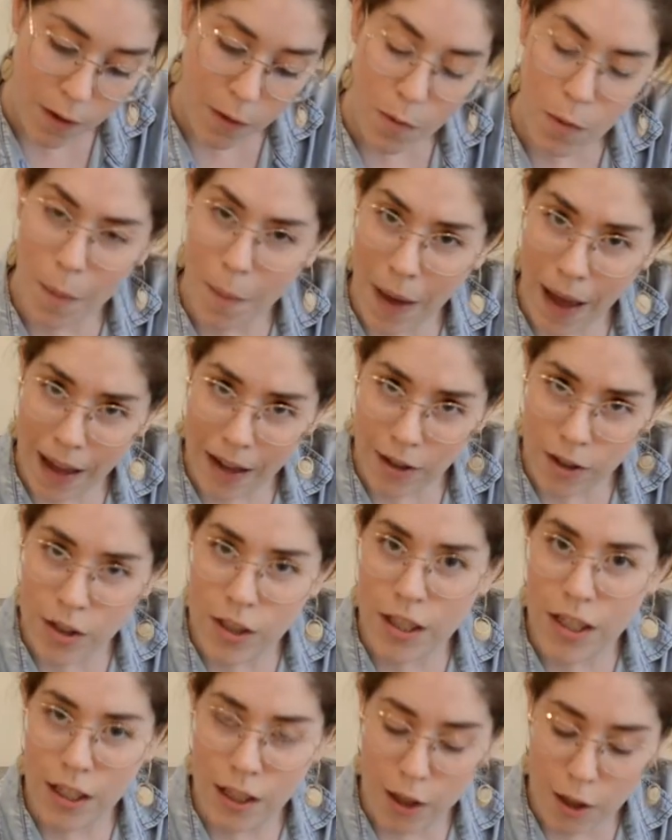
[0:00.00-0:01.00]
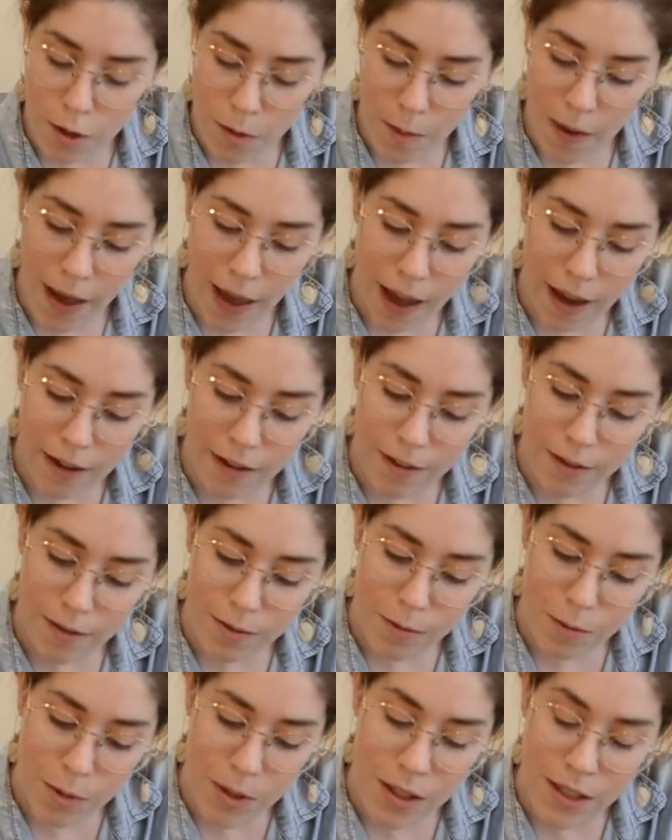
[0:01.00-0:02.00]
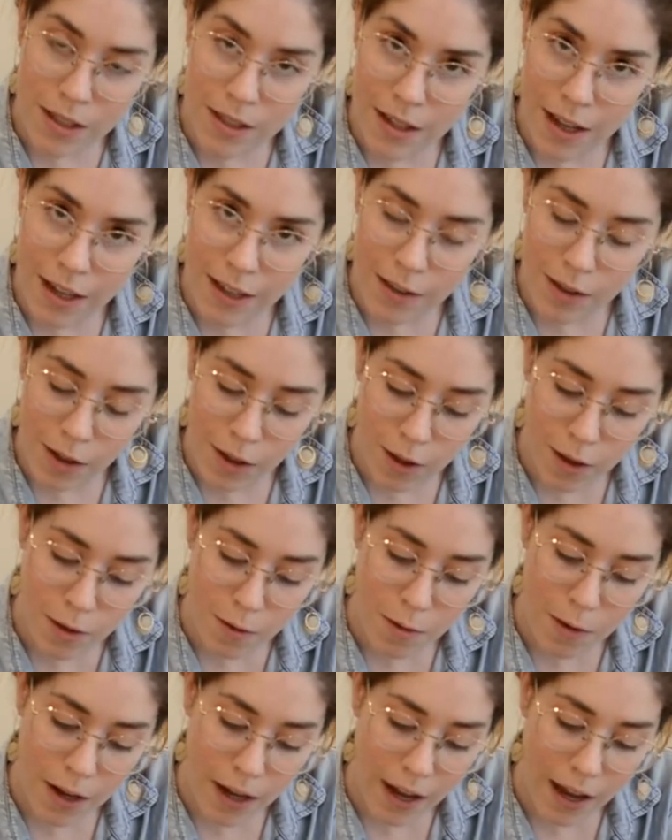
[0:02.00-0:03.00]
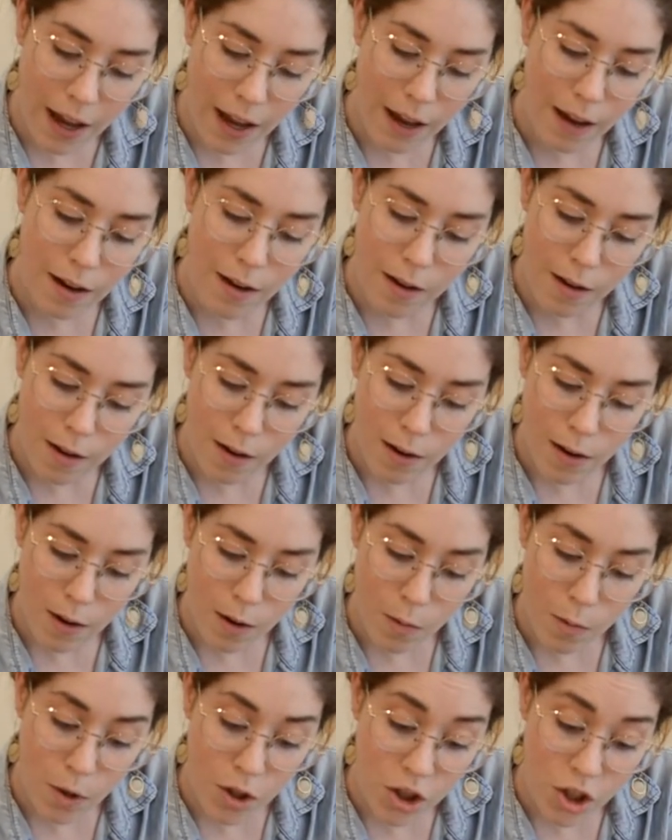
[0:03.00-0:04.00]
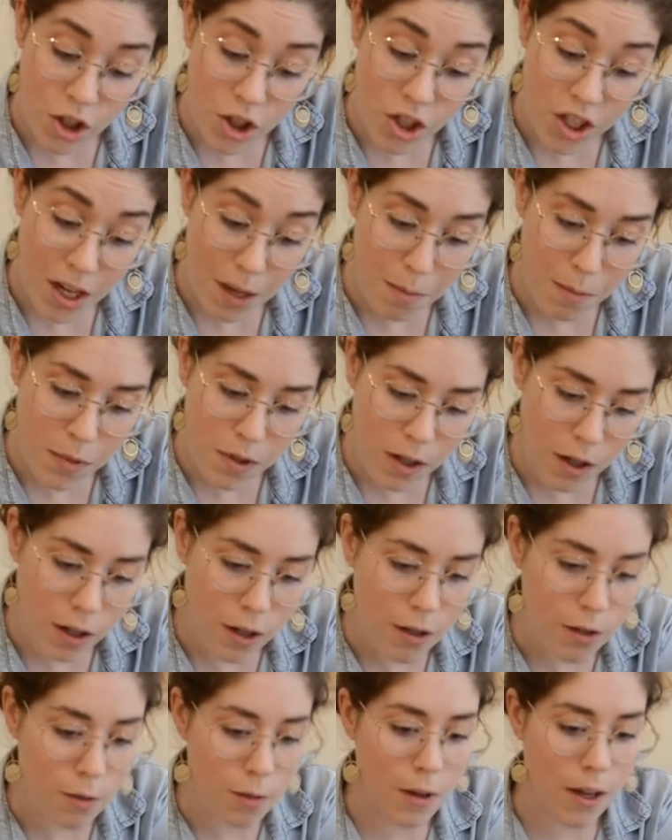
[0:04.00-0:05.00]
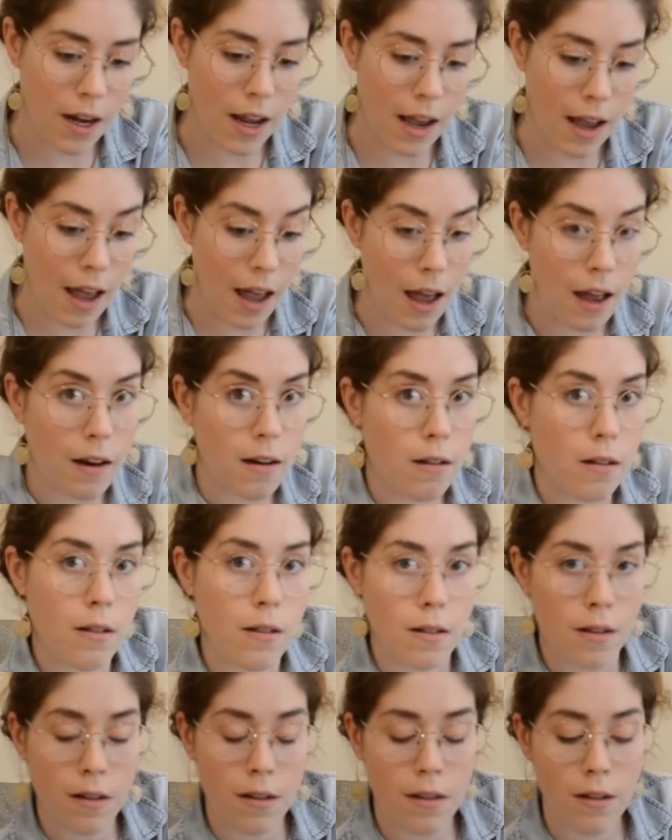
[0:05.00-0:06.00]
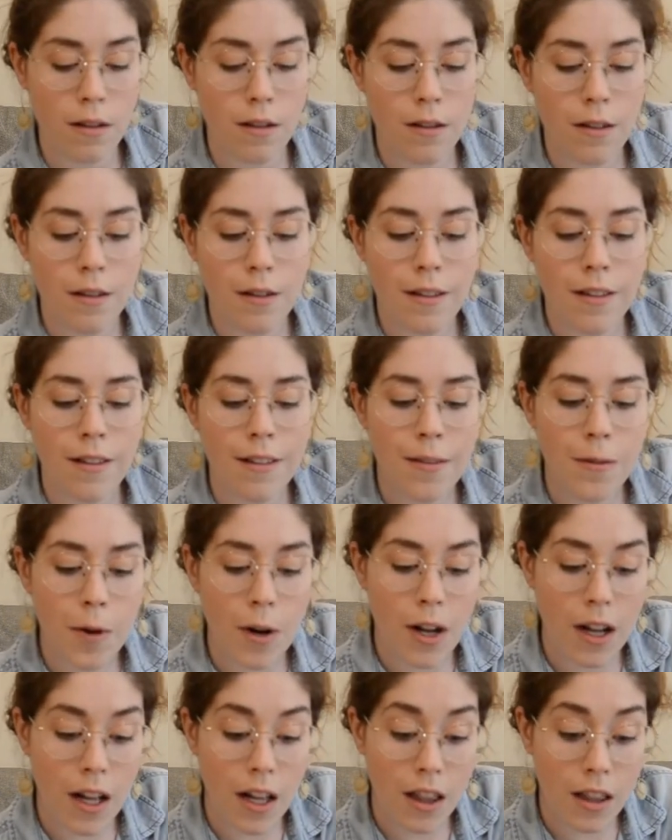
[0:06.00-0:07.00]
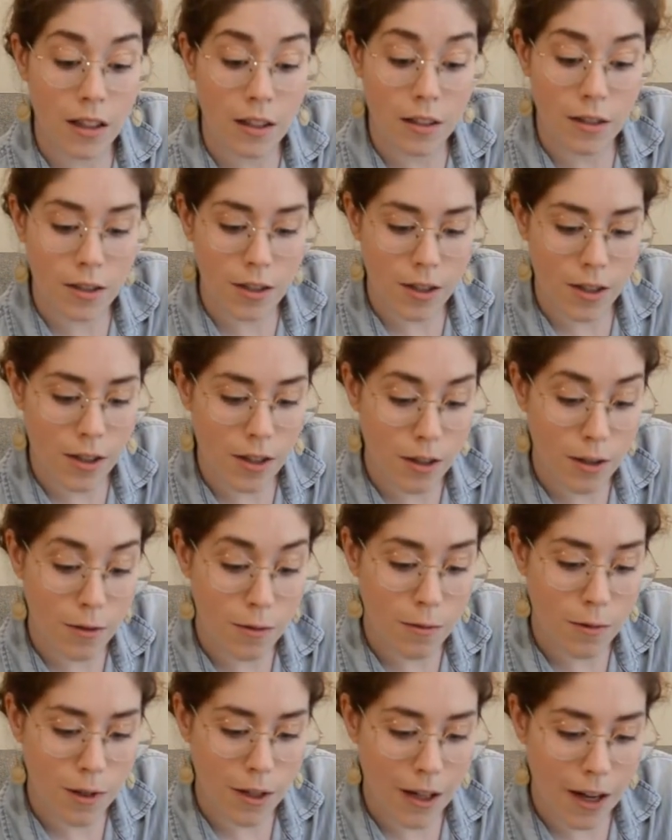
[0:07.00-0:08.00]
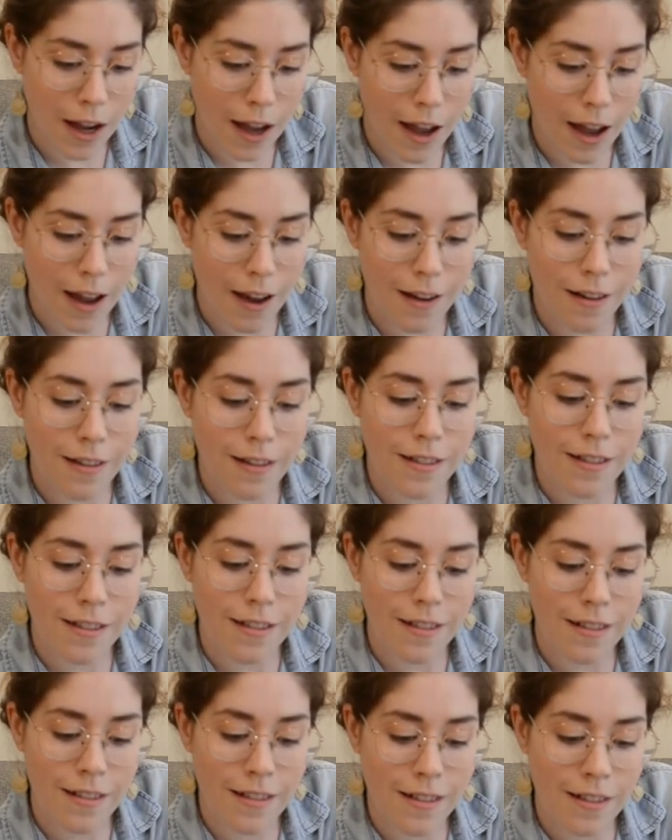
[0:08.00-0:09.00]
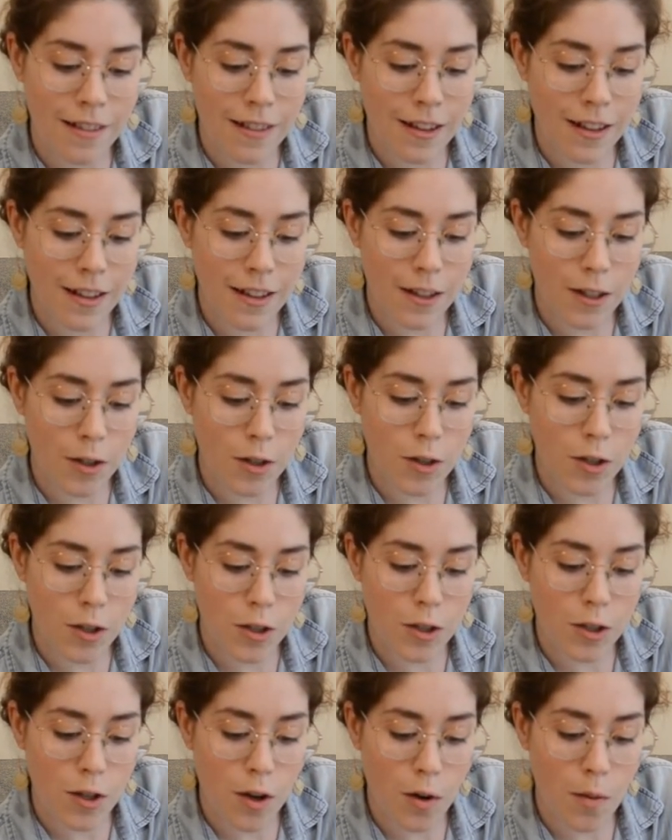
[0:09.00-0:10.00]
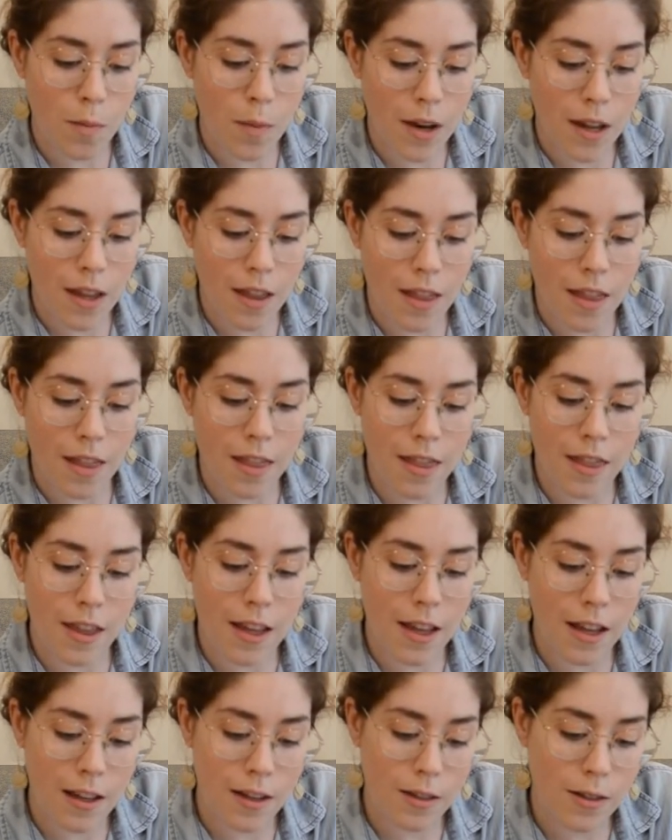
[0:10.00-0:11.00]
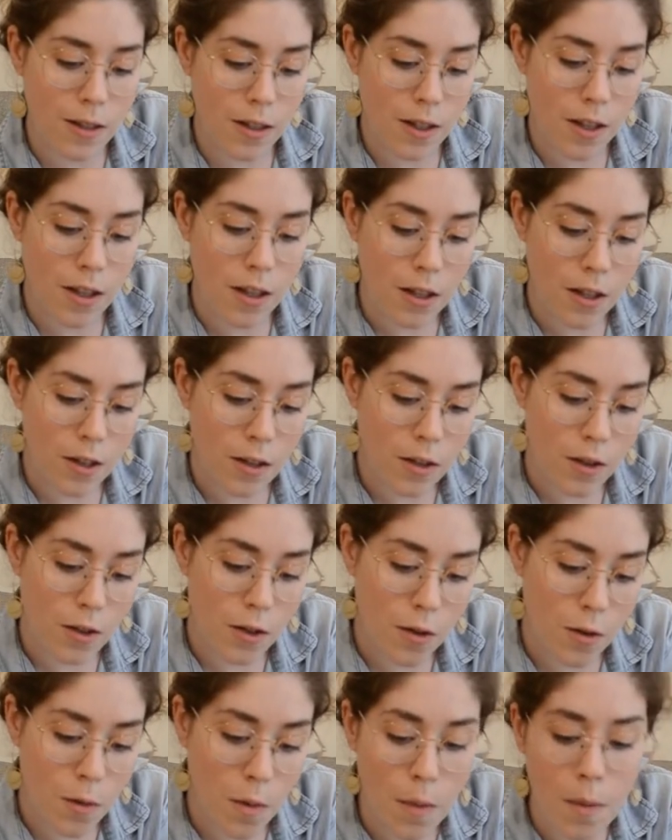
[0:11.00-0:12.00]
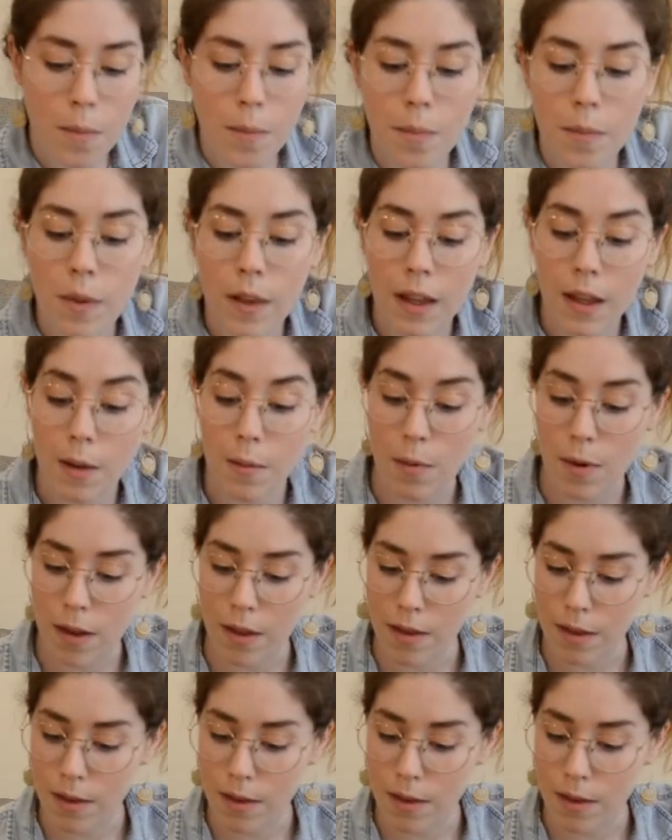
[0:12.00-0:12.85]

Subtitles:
What patterns can you add? What designs are you going to add? What shapes are you going to add? What colors are you going to add? There's so many things to play with.